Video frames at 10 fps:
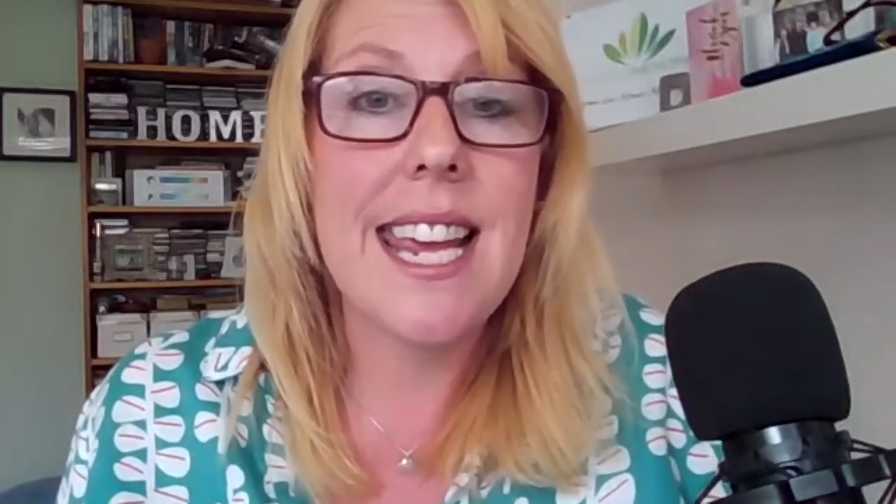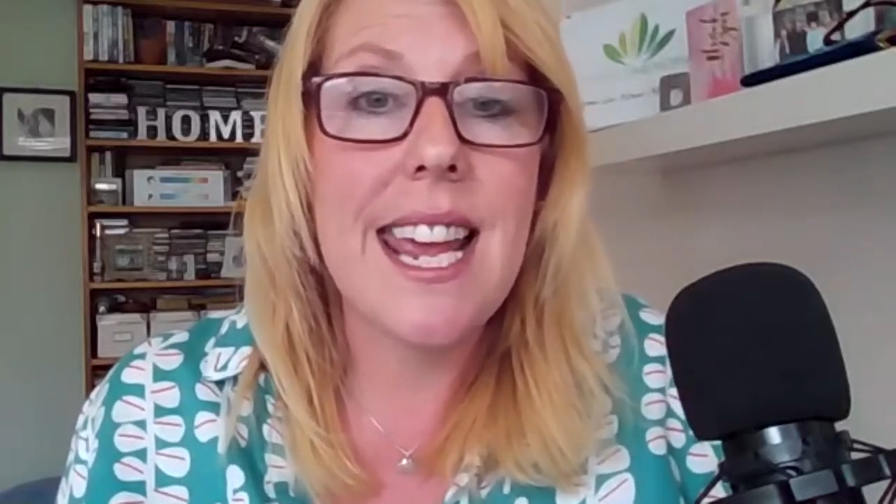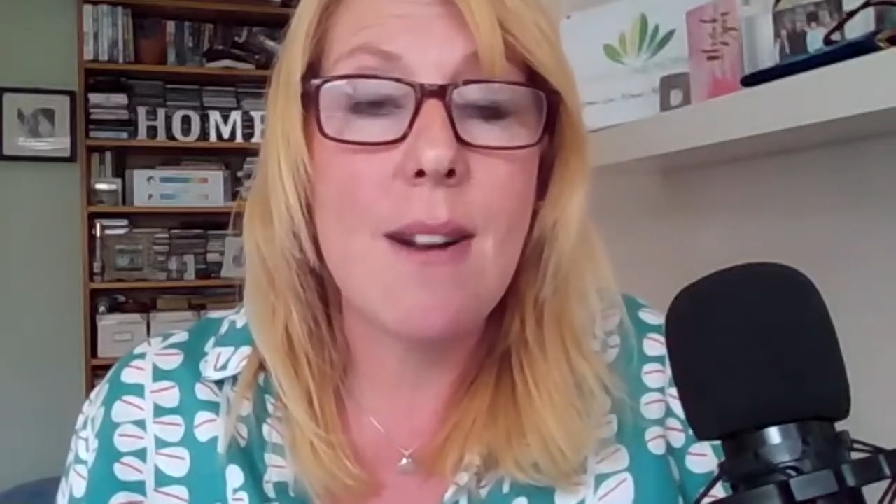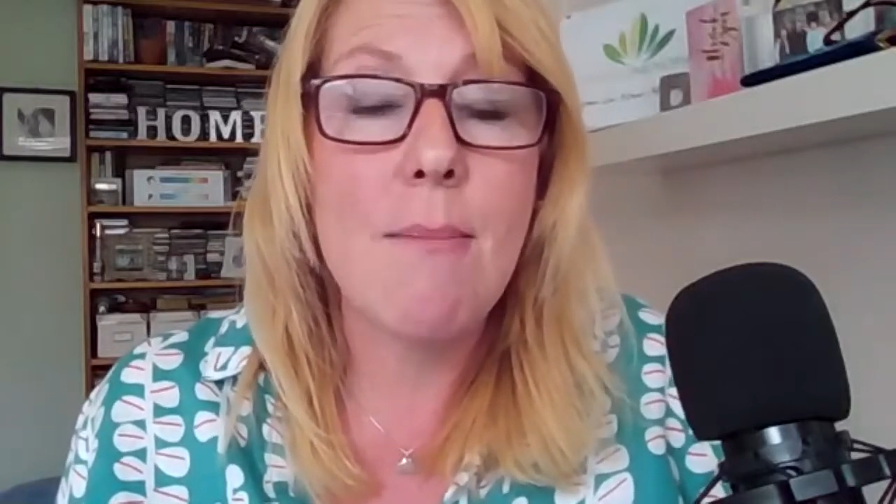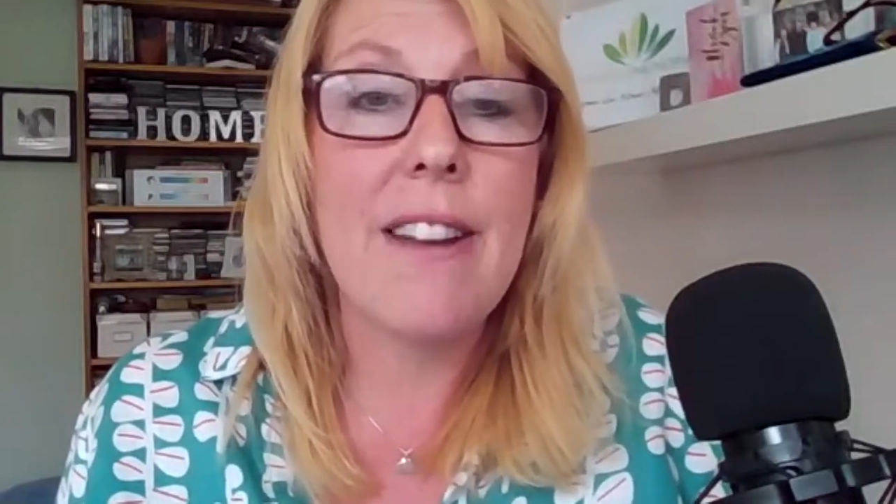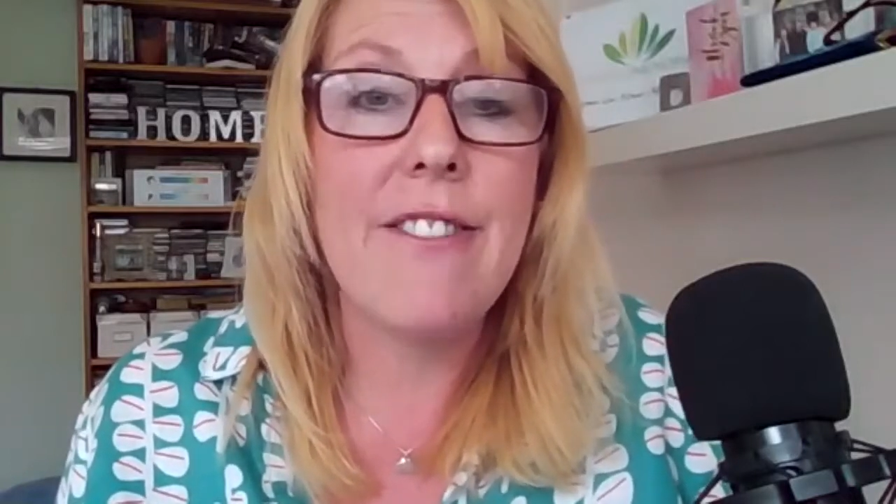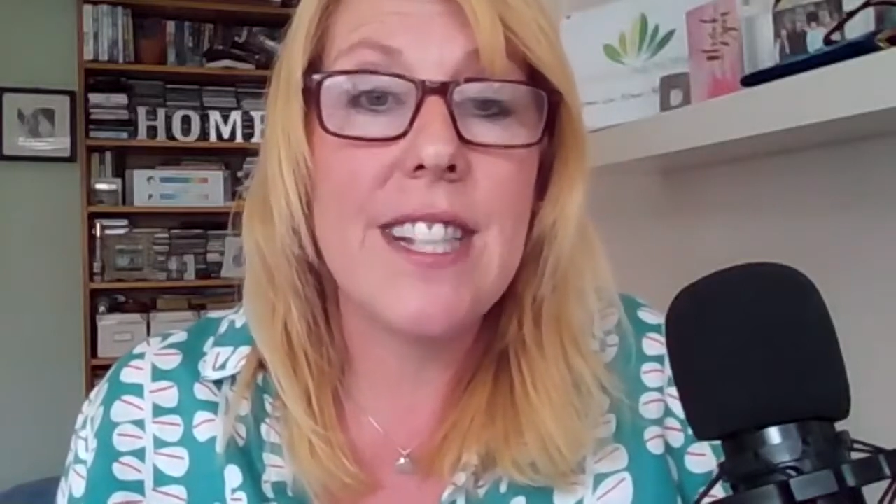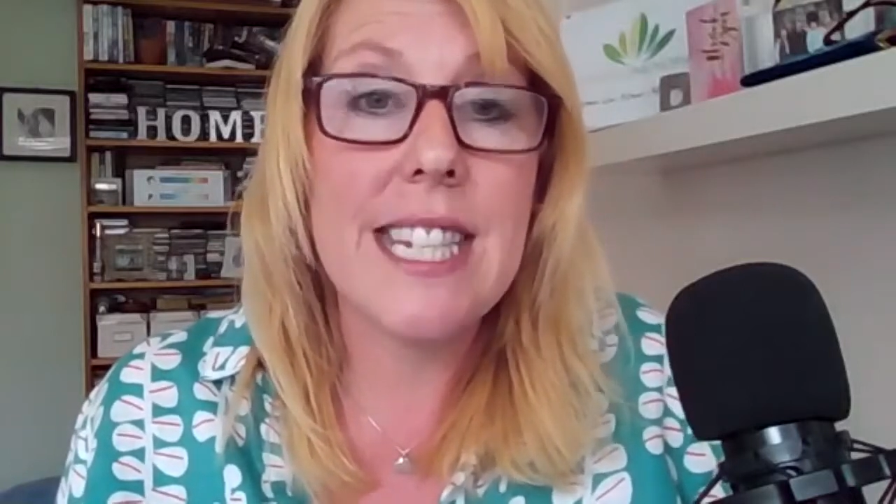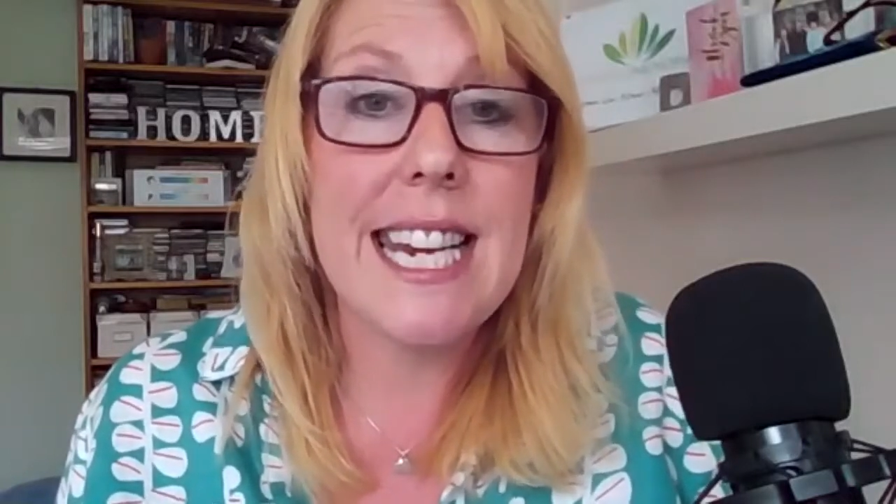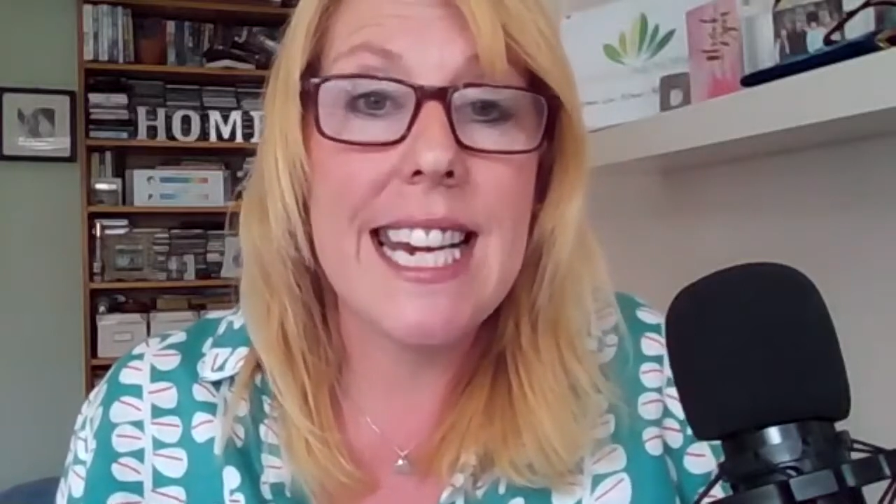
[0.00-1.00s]
in my
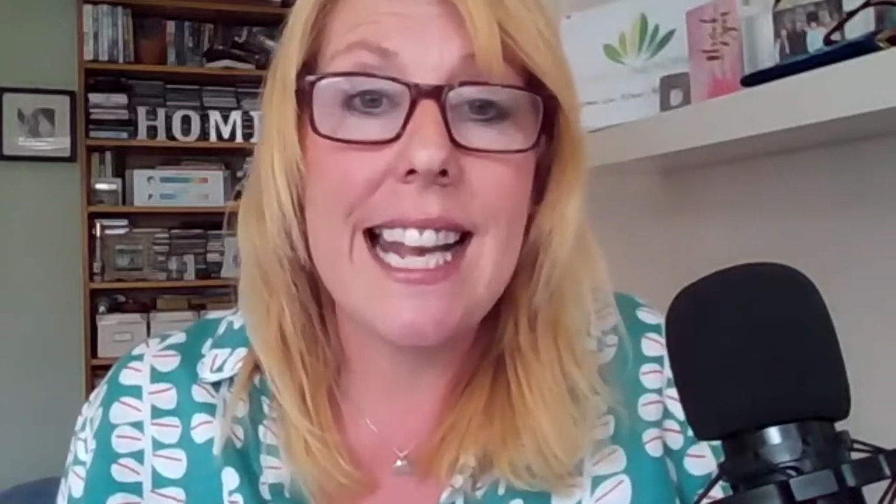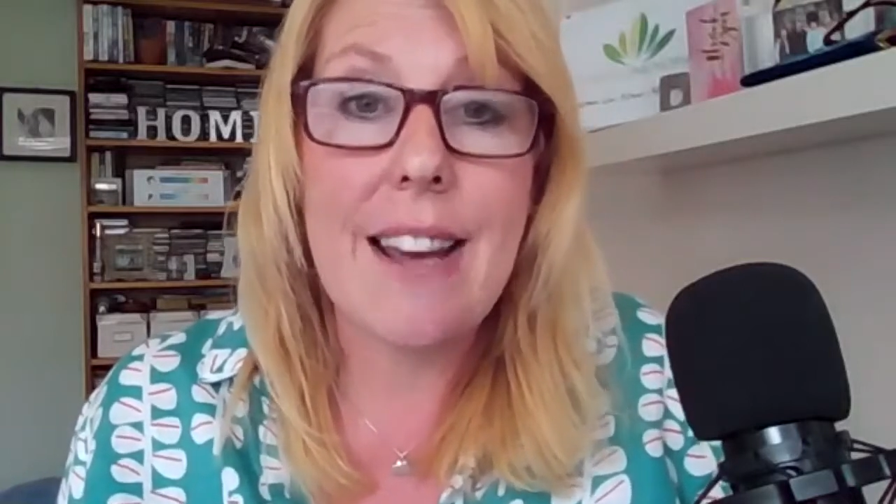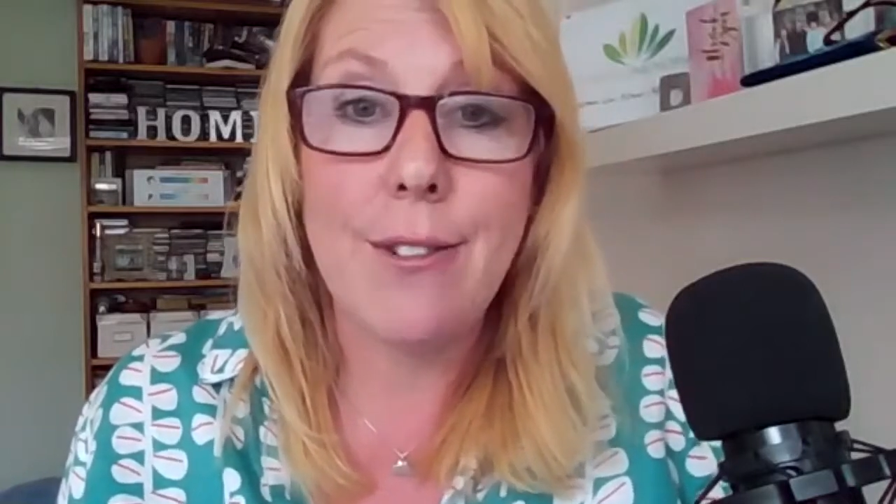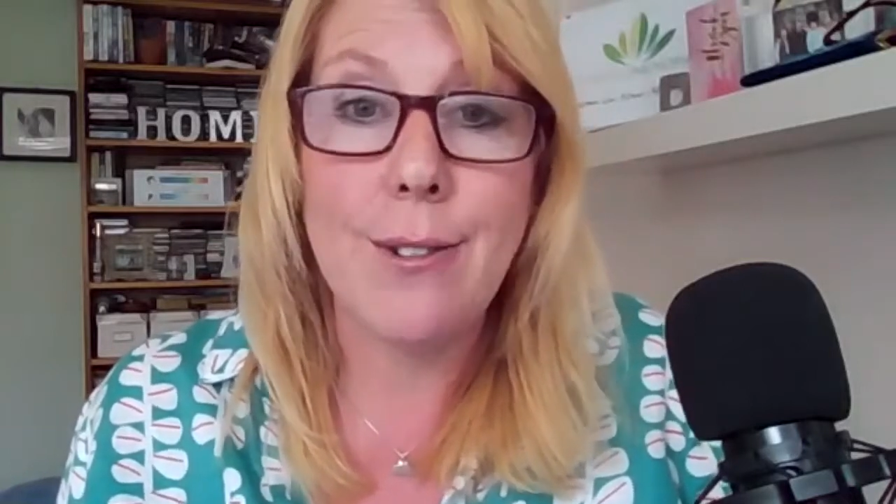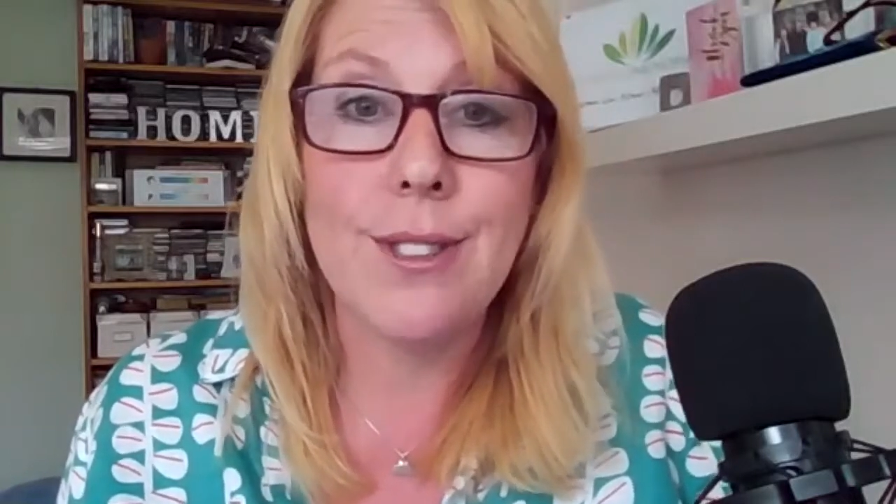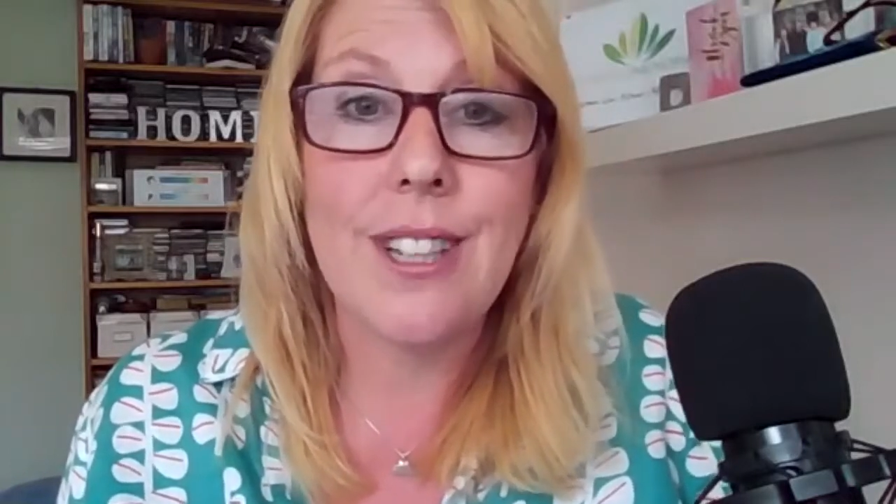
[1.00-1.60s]
fatigue levels